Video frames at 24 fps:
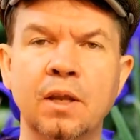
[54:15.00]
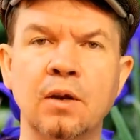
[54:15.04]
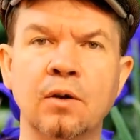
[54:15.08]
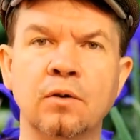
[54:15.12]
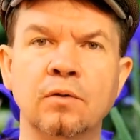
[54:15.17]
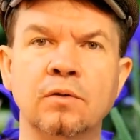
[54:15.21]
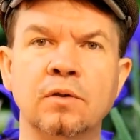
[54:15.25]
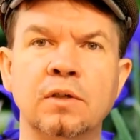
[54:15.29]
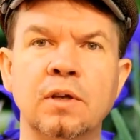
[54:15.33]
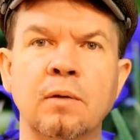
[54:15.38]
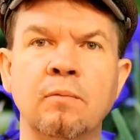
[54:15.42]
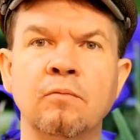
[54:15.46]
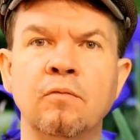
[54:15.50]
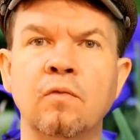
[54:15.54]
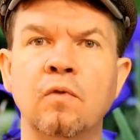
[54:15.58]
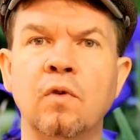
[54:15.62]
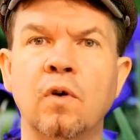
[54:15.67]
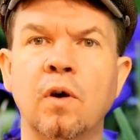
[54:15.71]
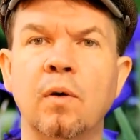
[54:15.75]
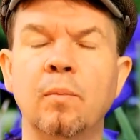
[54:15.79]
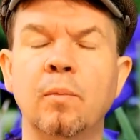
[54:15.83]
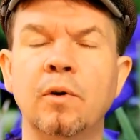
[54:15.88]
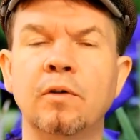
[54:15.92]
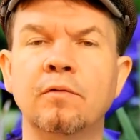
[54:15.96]
some
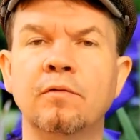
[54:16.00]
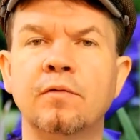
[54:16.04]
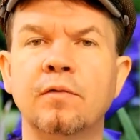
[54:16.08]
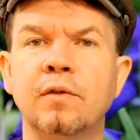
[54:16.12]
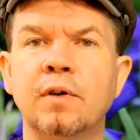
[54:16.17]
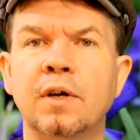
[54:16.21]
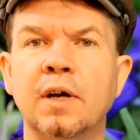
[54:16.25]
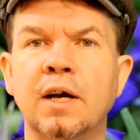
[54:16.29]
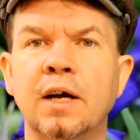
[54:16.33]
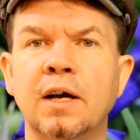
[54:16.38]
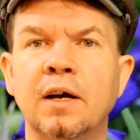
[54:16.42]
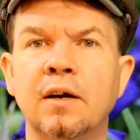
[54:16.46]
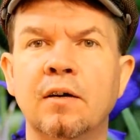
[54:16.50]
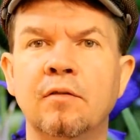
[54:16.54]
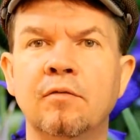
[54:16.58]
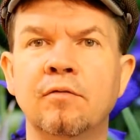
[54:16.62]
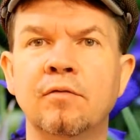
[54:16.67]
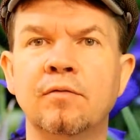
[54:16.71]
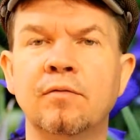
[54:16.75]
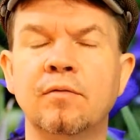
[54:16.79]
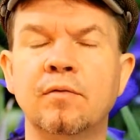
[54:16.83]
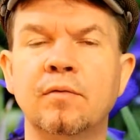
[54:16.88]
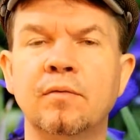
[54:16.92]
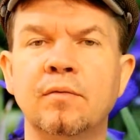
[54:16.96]
form
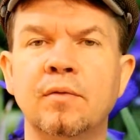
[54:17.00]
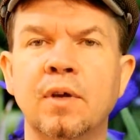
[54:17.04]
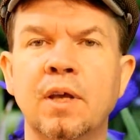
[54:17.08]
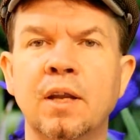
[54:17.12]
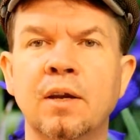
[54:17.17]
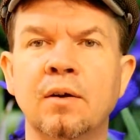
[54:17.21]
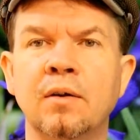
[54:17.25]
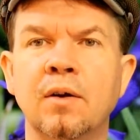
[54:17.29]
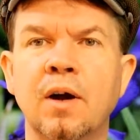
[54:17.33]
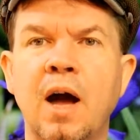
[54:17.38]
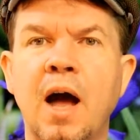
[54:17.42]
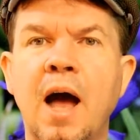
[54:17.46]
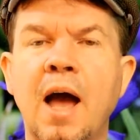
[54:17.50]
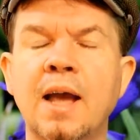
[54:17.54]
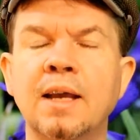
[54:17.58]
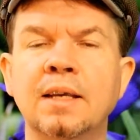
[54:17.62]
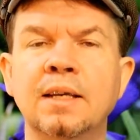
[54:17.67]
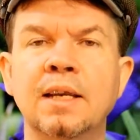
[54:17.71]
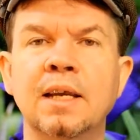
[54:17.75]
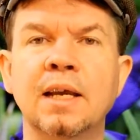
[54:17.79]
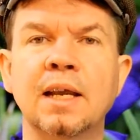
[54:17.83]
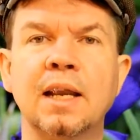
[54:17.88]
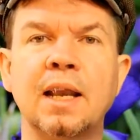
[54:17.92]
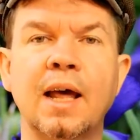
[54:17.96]
of
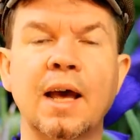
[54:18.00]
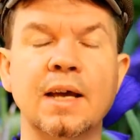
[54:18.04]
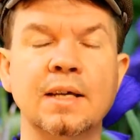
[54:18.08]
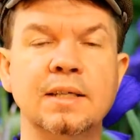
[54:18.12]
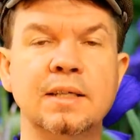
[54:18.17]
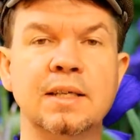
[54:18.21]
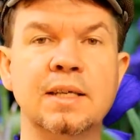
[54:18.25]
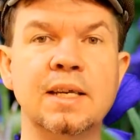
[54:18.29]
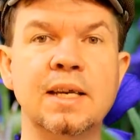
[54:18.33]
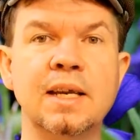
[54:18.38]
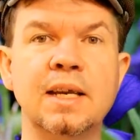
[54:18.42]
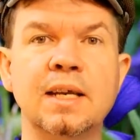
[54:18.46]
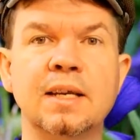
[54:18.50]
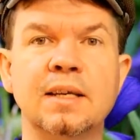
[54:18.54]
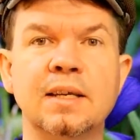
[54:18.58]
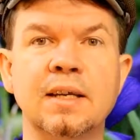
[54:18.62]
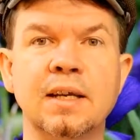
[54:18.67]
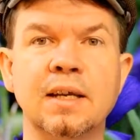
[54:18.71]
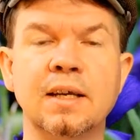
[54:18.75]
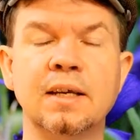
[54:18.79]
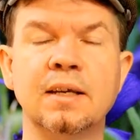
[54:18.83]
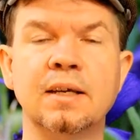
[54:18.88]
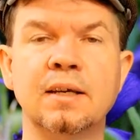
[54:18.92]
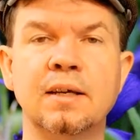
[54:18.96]
idealized
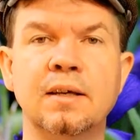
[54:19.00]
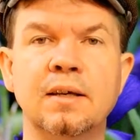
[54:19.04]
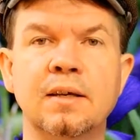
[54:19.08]
deity